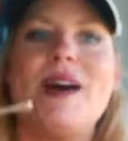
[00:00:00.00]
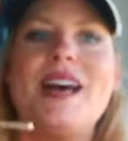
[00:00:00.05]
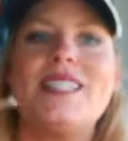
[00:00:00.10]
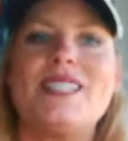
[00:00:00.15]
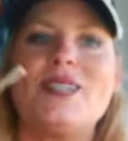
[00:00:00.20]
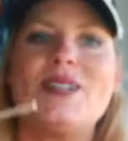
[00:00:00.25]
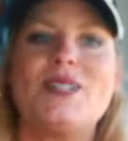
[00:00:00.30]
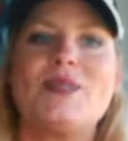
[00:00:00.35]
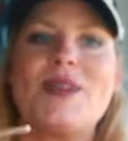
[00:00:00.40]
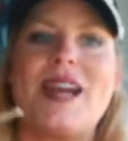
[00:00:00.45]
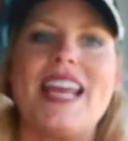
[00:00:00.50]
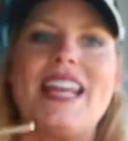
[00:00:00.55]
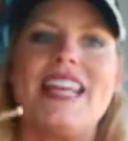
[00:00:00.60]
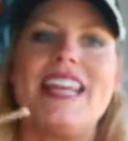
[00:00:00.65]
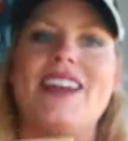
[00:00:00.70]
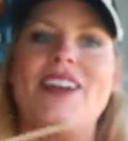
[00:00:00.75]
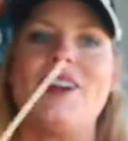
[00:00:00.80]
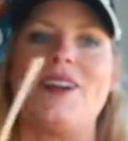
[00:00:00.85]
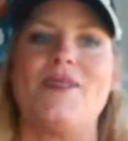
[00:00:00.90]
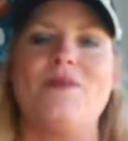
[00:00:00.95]
muscles right
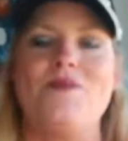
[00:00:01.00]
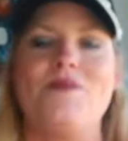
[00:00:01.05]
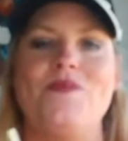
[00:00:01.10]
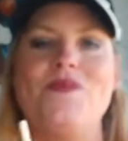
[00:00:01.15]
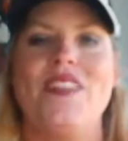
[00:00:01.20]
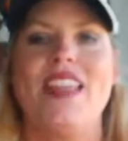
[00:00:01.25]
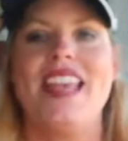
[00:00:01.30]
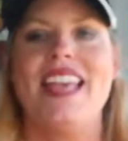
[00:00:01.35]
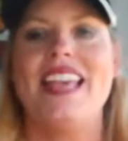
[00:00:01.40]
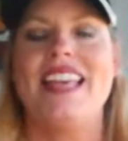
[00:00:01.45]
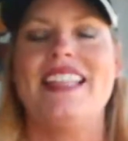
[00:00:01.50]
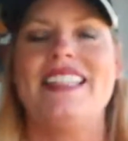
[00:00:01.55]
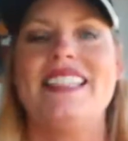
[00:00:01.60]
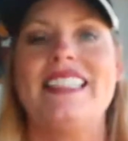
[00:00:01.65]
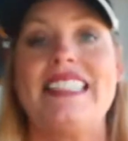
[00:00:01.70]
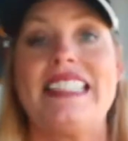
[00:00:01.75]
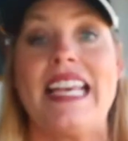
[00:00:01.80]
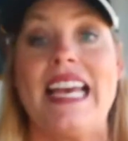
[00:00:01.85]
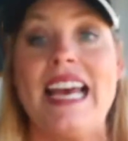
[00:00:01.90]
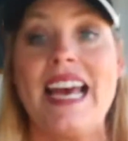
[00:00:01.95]
here.
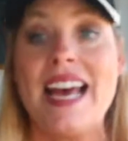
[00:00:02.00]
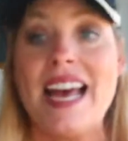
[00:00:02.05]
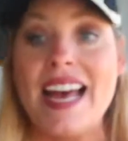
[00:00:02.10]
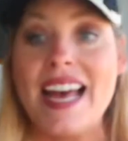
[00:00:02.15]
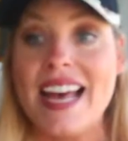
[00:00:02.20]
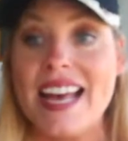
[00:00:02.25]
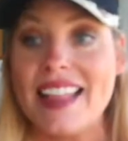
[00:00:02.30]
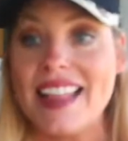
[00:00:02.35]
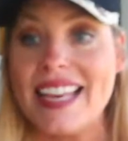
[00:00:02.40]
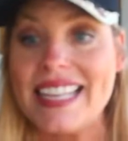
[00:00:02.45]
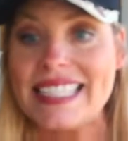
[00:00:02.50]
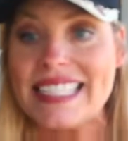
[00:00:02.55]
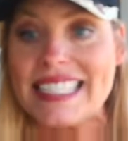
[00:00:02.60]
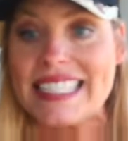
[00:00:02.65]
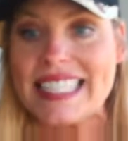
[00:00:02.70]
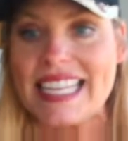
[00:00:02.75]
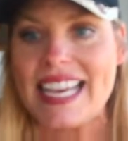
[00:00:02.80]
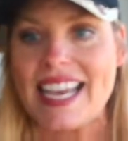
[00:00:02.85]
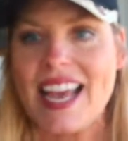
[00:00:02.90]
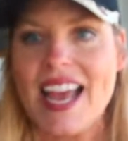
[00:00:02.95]
Let's
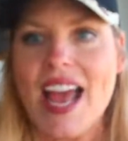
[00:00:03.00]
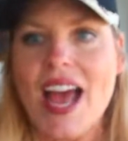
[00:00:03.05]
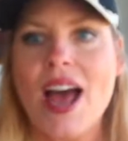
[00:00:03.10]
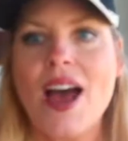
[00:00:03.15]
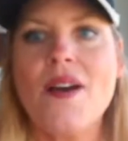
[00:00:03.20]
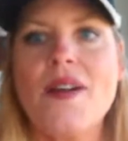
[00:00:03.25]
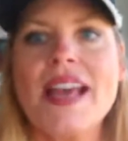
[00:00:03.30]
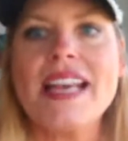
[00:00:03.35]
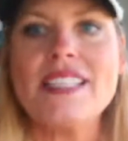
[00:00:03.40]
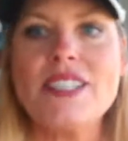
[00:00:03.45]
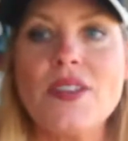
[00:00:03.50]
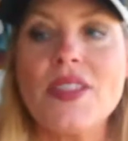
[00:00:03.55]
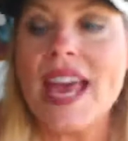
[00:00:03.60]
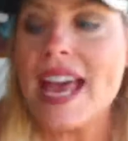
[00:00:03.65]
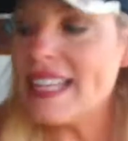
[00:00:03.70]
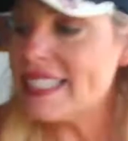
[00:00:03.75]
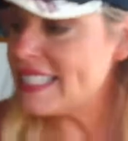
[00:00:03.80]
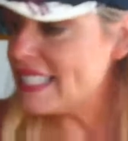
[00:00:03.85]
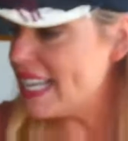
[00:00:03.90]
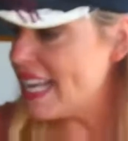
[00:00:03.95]
see. Okay, so
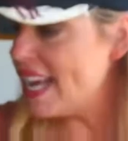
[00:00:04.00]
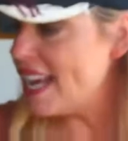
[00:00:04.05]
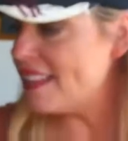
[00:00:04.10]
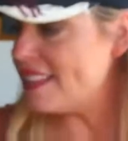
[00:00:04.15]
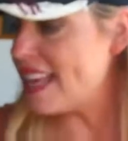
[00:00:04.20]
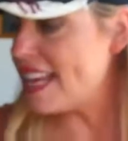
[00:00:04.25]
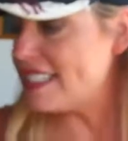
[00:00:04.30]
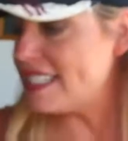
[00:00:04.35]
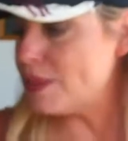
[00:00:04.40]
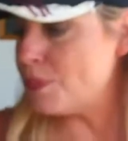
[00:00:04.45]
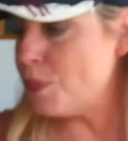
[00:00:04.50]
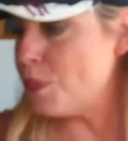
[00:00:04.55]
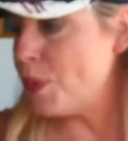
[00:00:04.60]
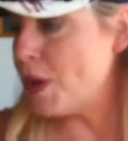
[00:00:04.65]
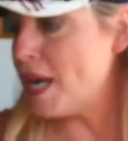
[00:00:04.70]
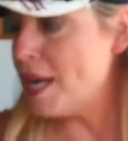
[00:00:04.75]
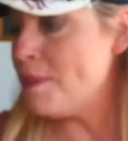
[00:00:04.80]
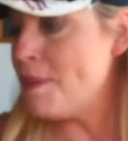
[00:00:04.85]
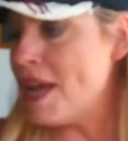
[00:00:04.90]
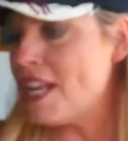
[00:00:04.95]
that's it. That's
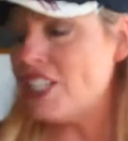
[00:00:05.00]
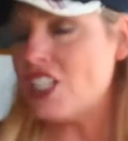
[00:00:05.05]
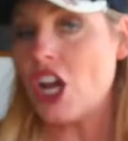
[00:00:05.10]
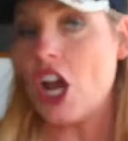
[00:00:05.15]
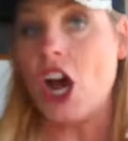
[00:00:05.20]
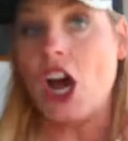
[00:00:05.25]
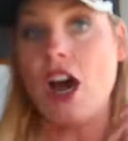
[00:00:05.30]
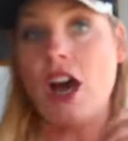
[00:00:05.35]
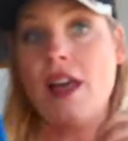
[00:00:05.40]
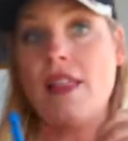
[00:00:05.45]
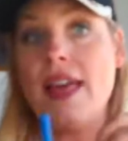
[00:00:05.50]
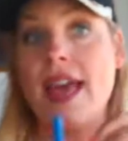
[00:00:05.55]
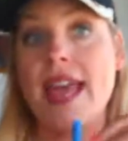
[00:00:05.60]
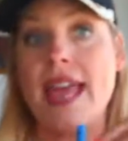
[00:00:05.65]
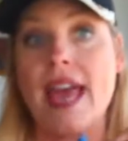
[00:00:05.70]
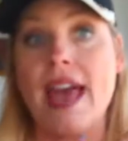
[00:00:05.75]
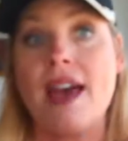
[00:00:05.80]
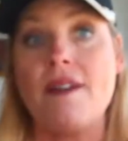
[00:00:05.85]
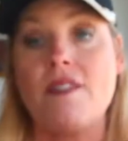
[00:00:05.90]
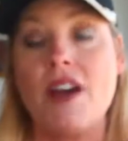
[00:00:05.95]
pretty much all I
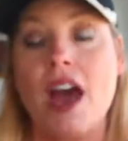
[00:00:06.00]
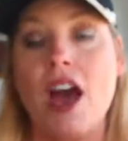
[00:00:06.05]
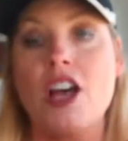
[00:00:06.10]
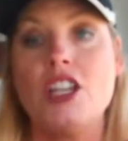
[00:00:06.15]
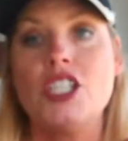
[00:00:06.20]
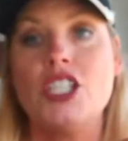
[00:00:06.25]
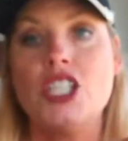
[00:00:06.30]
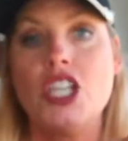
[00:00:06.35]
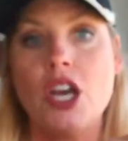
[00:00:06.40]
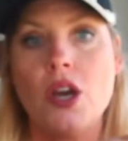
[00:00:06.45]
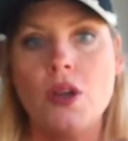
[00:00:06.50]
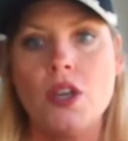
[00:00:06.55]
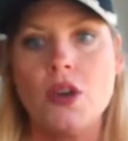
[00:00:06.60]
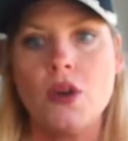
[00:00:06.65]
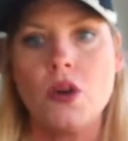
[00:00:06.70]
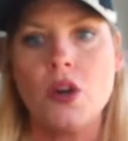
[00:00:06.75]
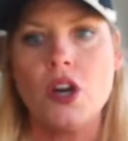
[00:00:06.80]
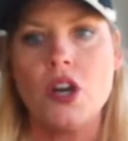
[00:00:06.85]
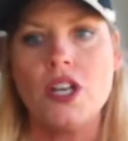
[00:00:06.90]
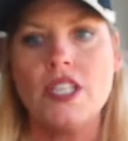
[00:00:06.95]
have. I'll show
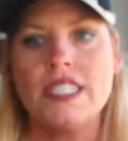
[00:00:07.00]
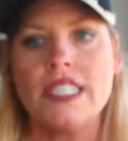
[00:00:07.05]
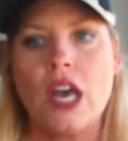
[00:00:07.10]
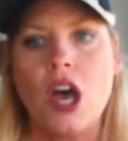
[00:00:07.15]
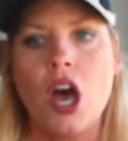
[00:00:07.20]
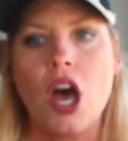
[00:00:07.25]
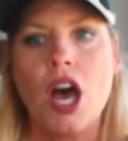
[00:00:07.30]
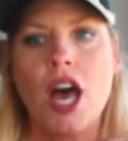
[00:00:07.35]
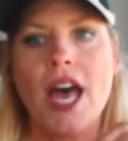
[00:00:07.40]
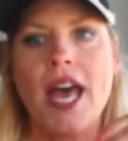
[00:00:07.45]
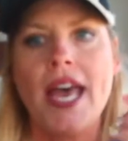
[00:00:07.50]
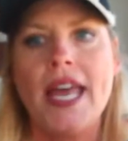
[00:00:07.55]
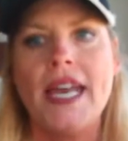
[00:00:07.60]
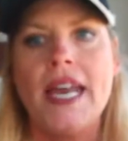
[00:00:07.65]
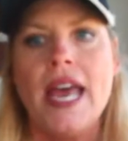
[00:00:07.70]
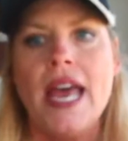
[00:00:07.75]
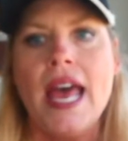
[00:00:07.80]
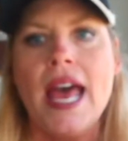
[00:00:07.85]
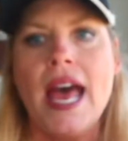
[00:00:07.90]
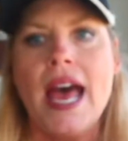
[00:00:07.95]
you girls on